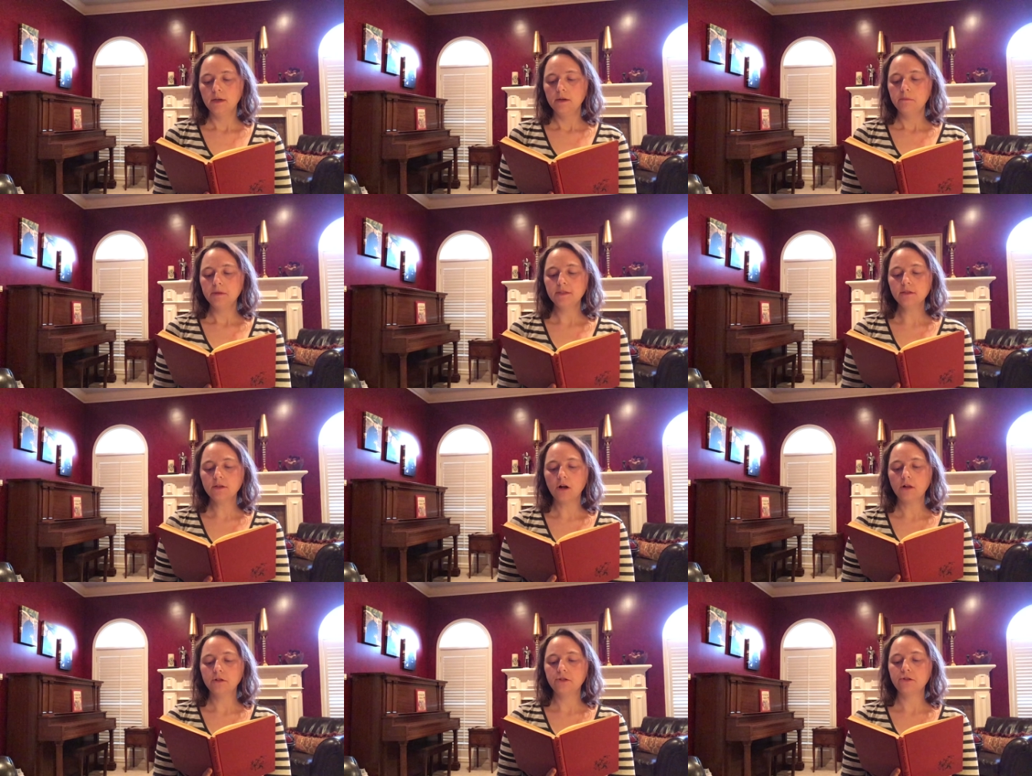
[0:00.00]
Mrs.
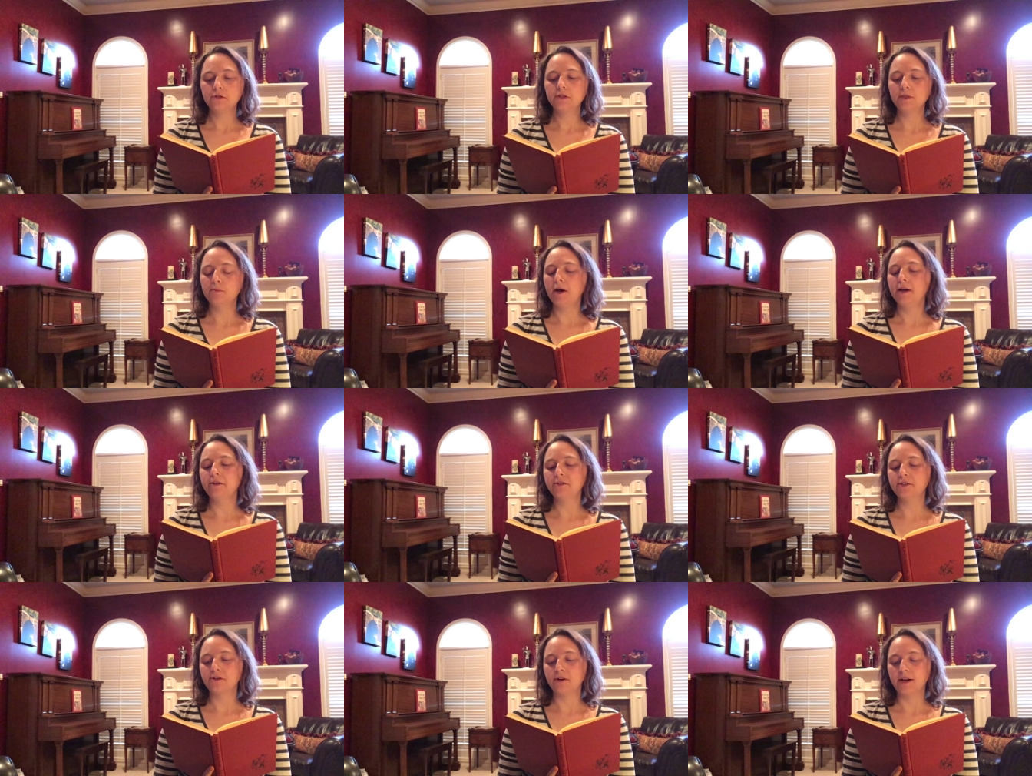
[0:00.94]
Hollister
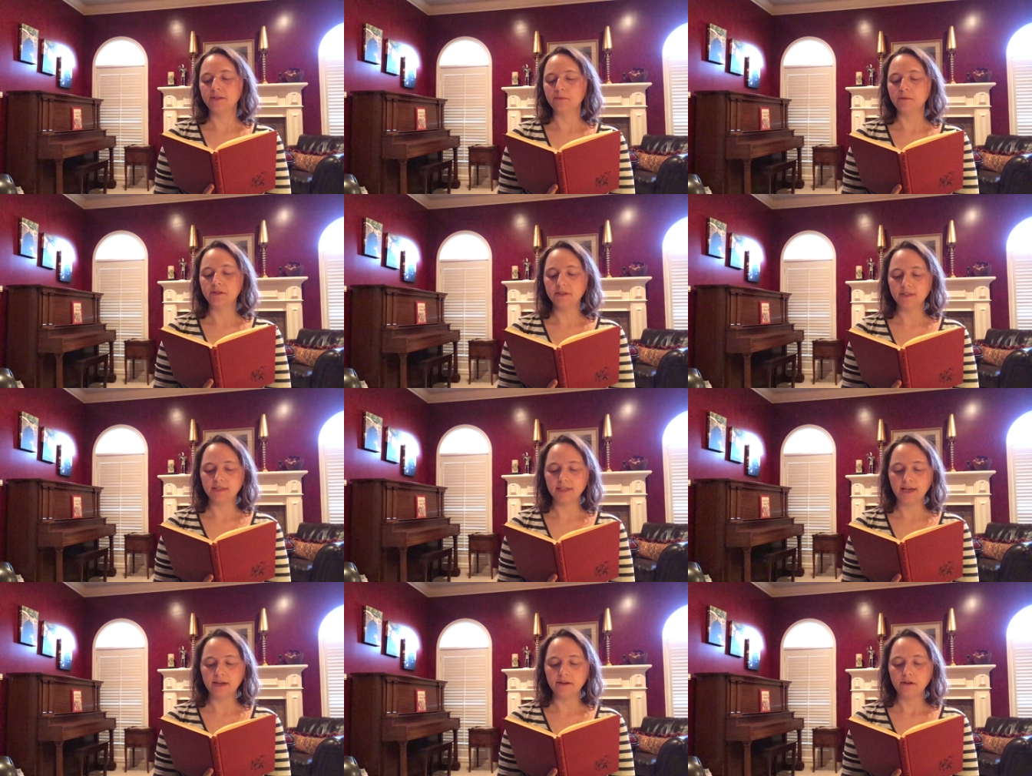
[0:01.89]
smiled at her husband and
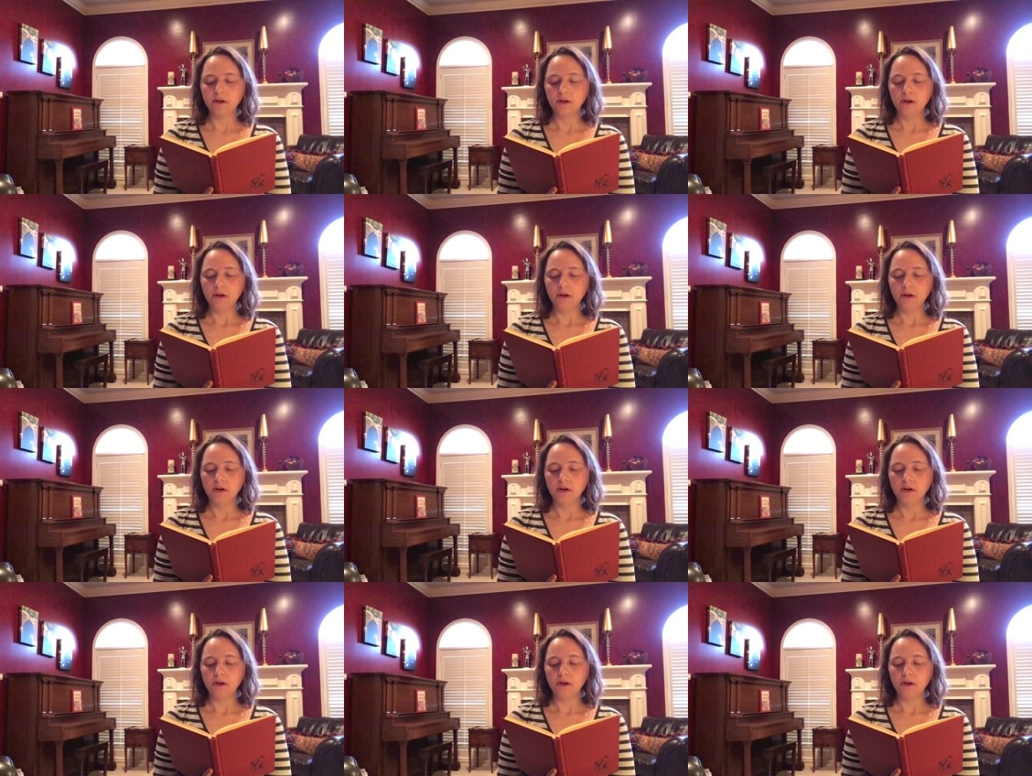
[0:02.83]
said,